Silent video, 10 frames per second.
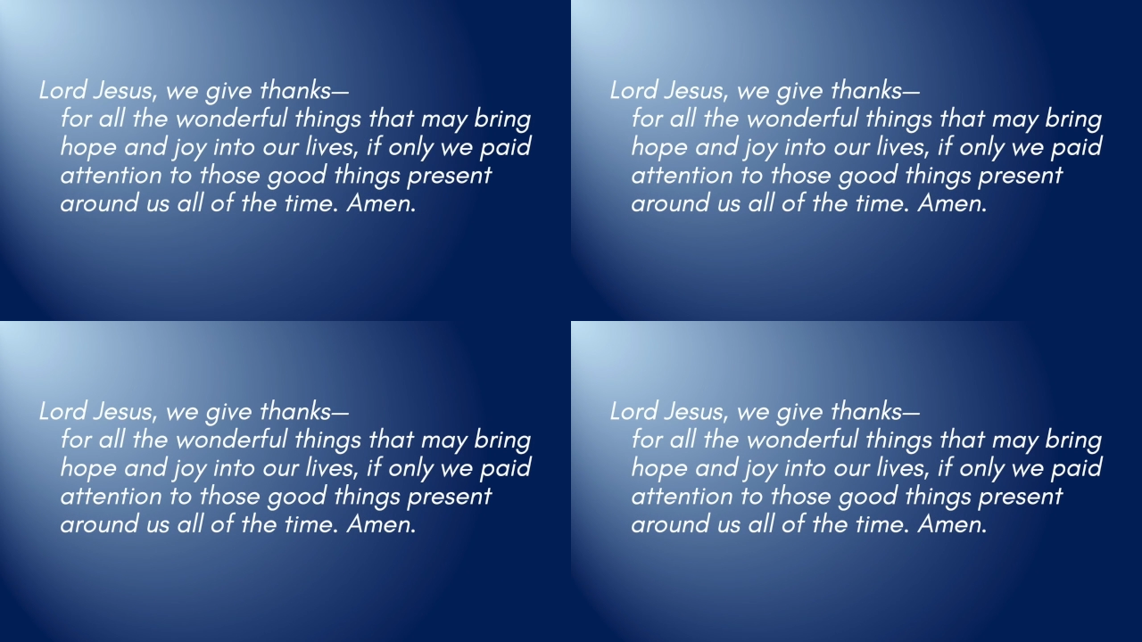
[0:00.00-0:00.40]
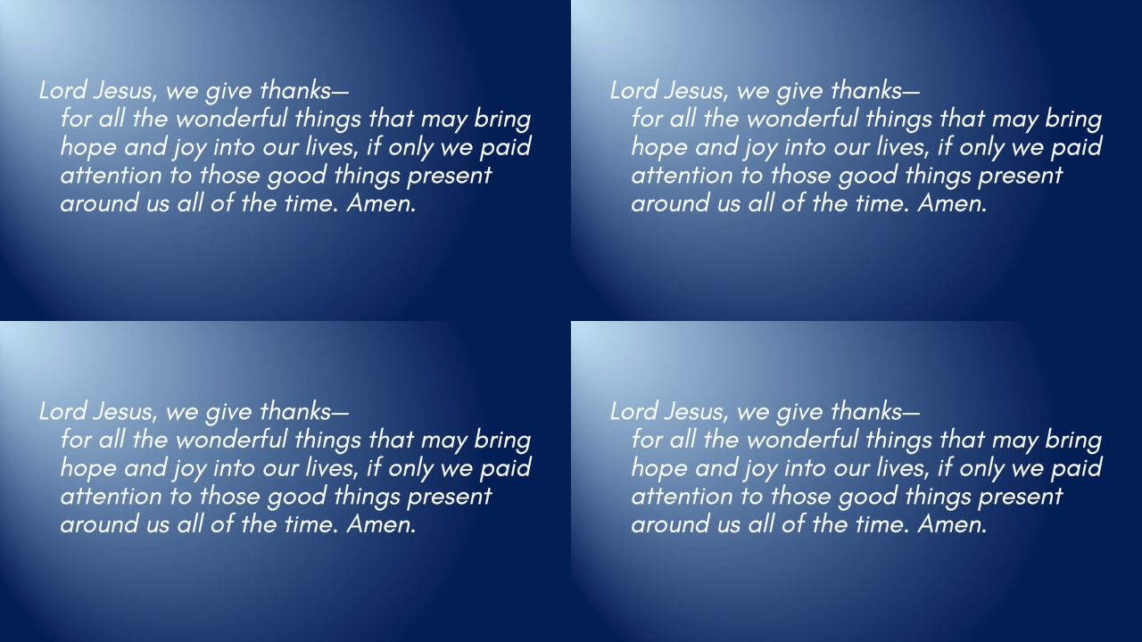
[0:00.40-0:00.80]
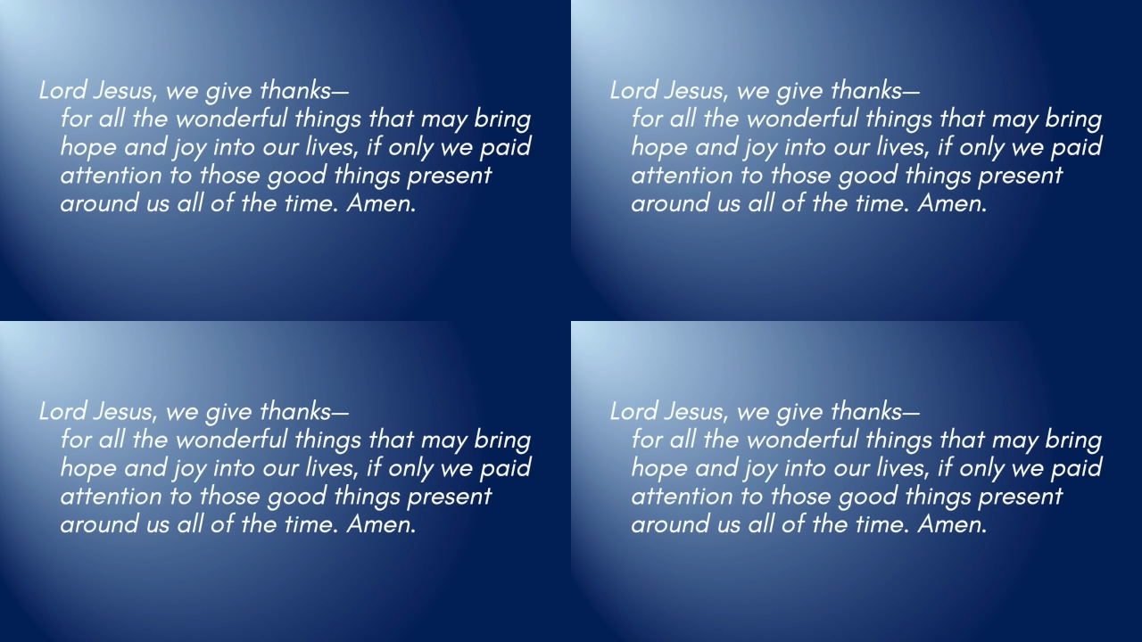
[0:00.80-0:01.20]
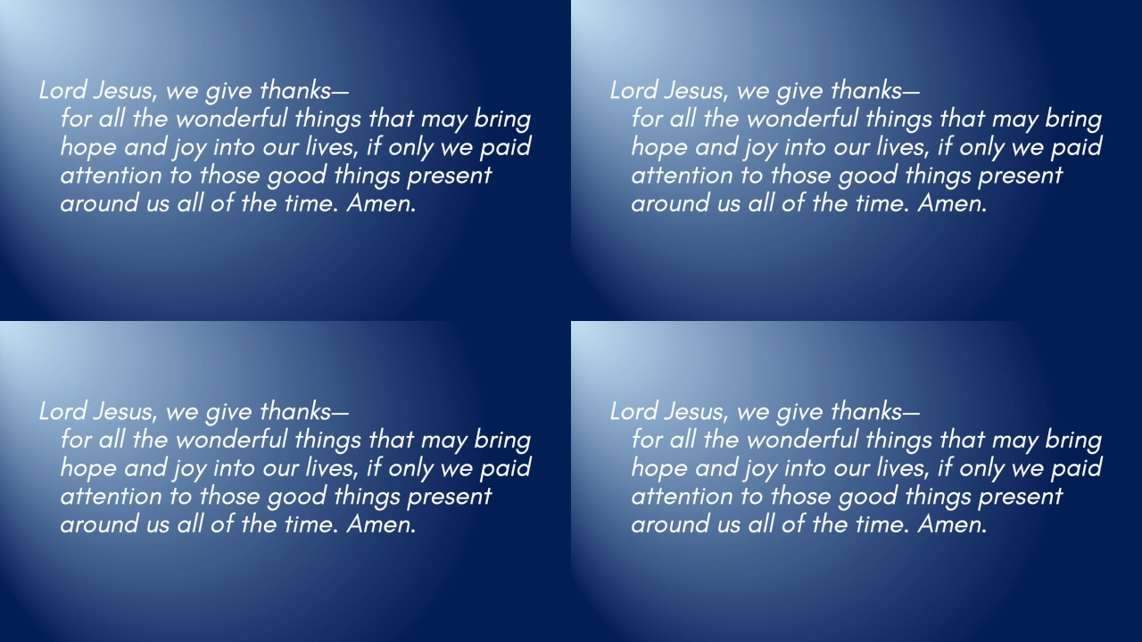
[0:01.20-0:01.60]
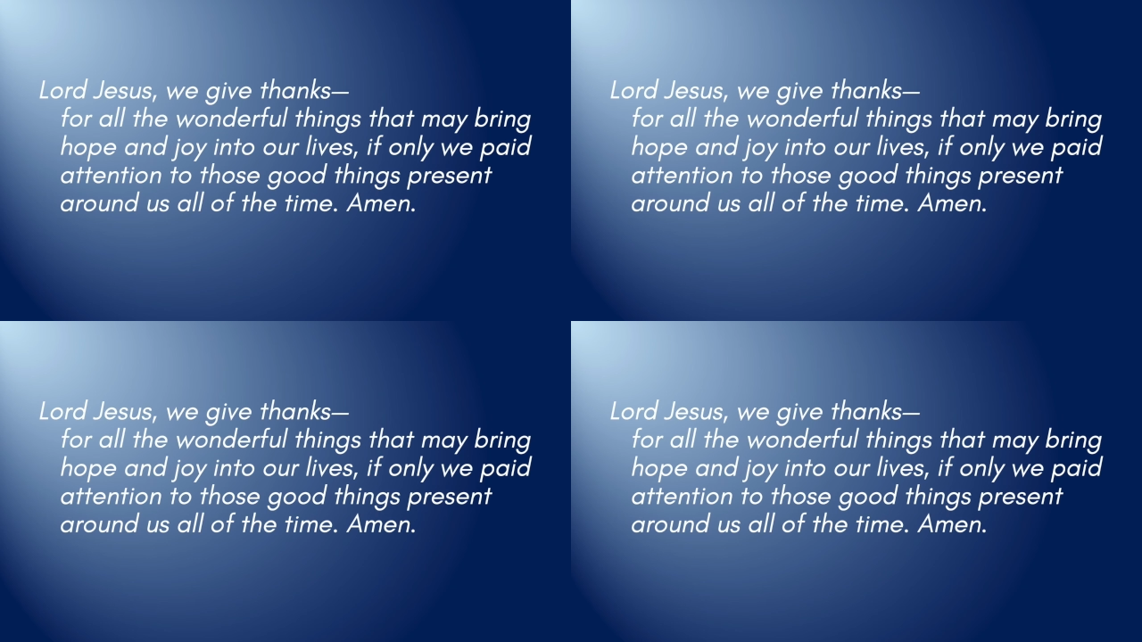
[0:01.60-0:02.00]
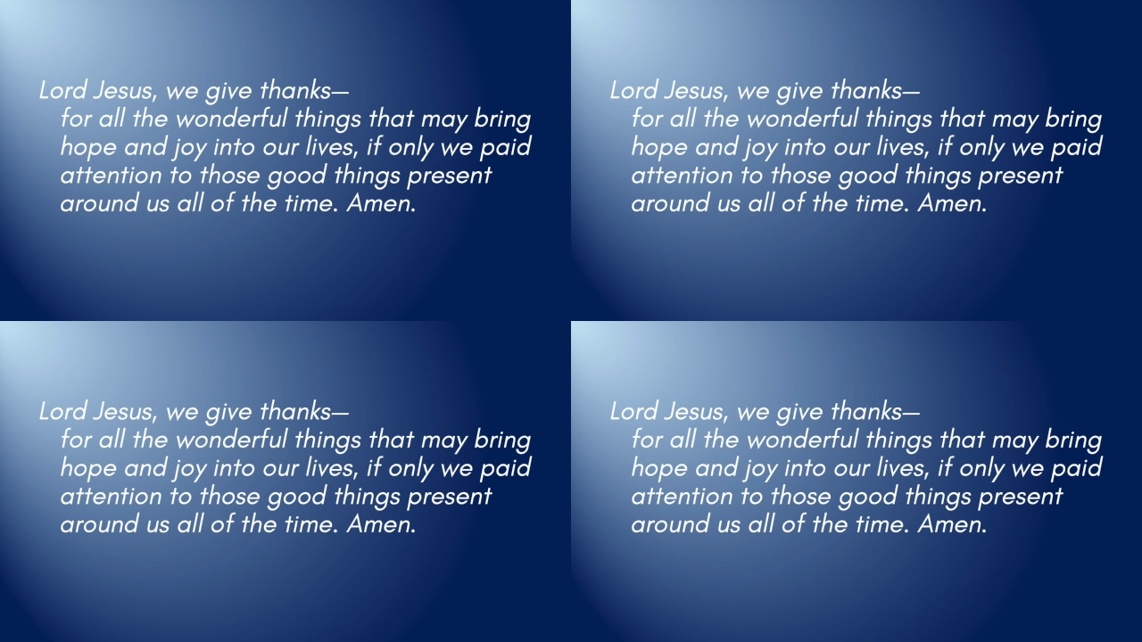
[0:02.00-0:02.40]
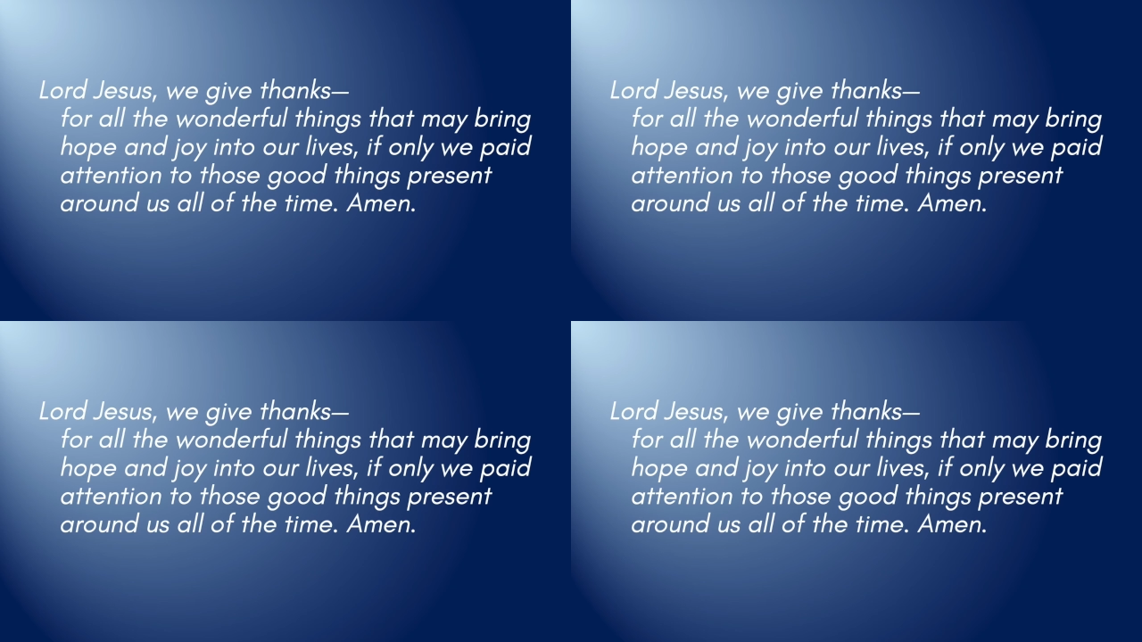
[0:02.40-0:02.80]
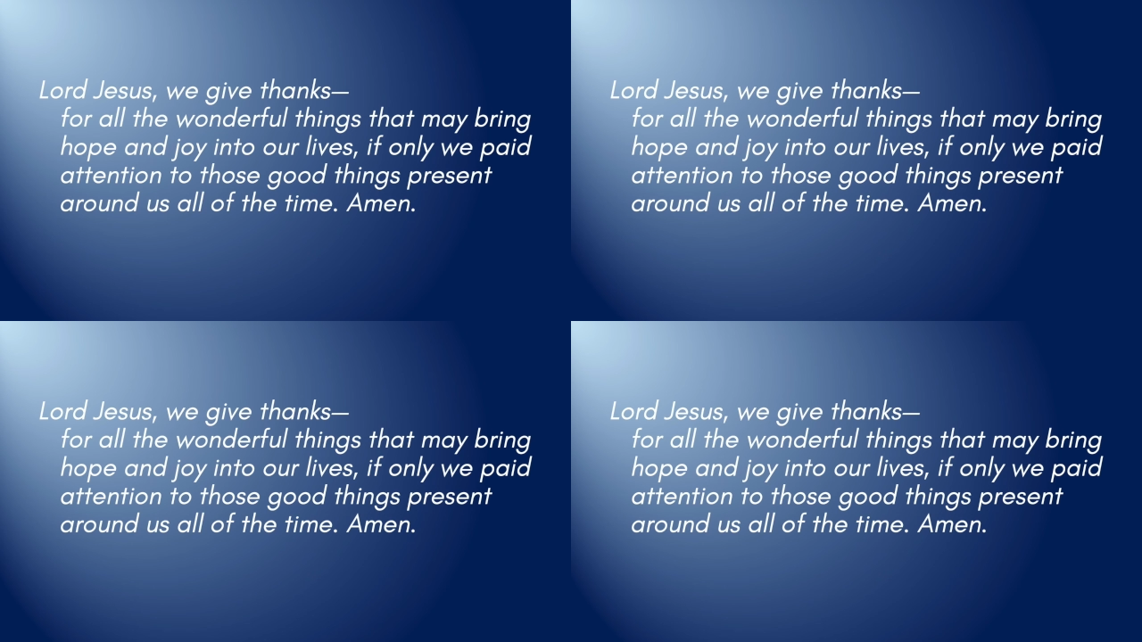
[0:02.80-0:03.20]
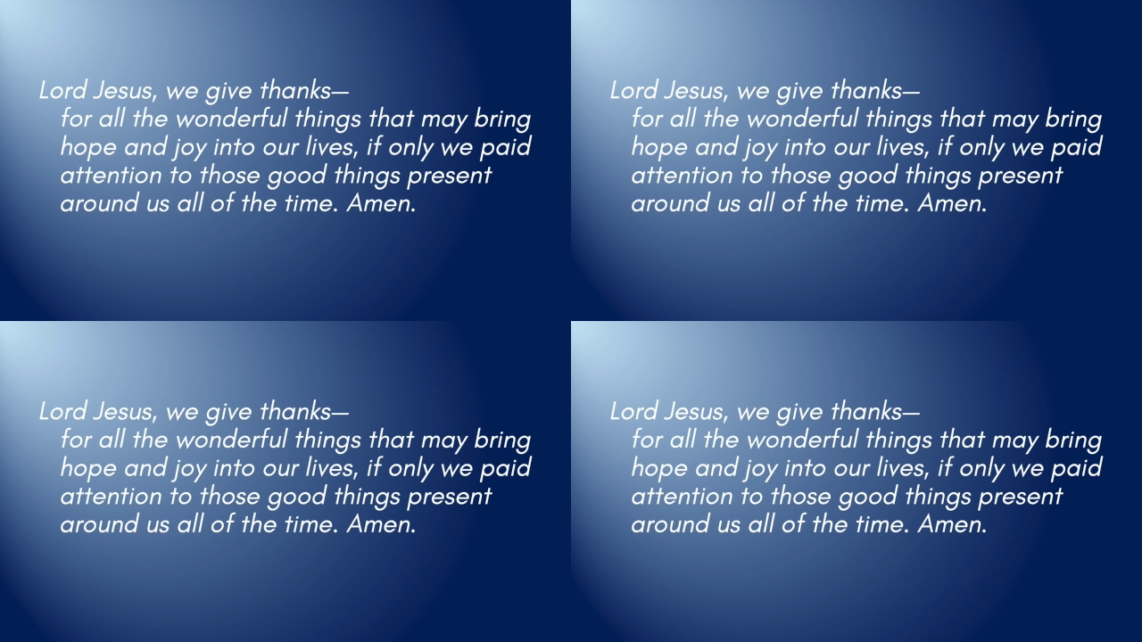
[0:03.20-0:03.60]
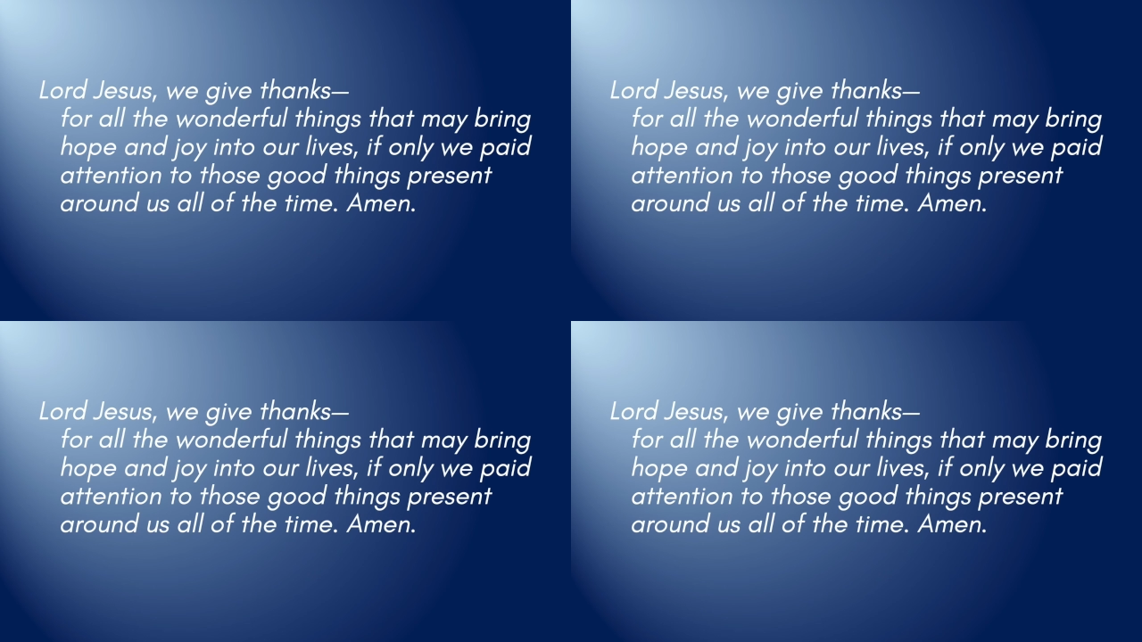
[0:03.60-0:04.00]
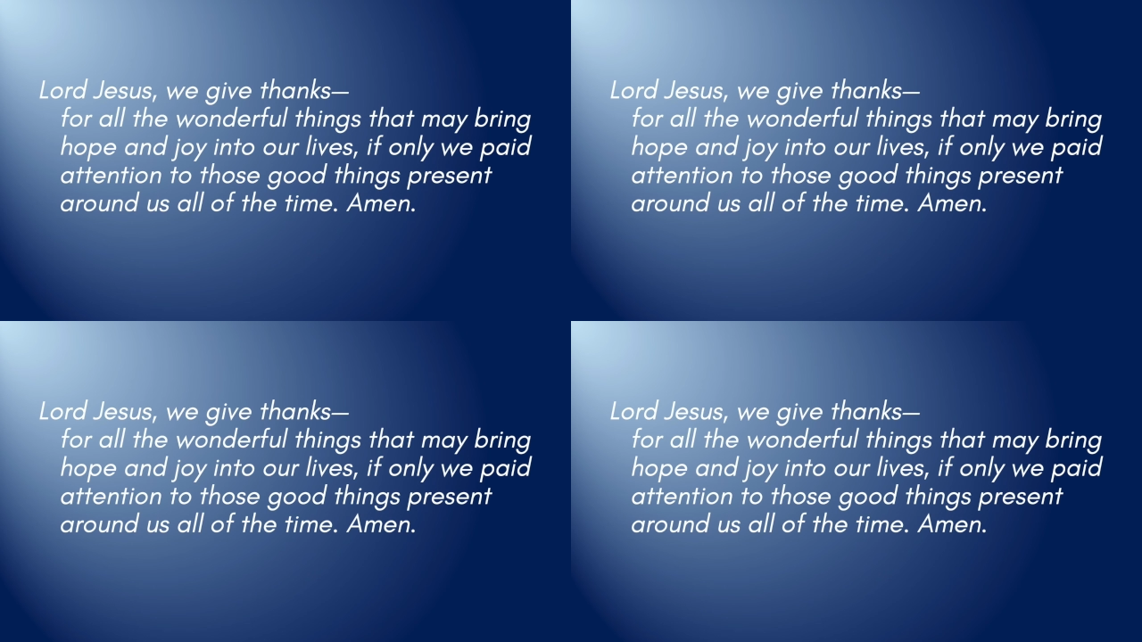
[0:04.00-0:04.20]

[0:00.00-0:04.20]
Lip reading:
No face is visible, so there are no lips to read.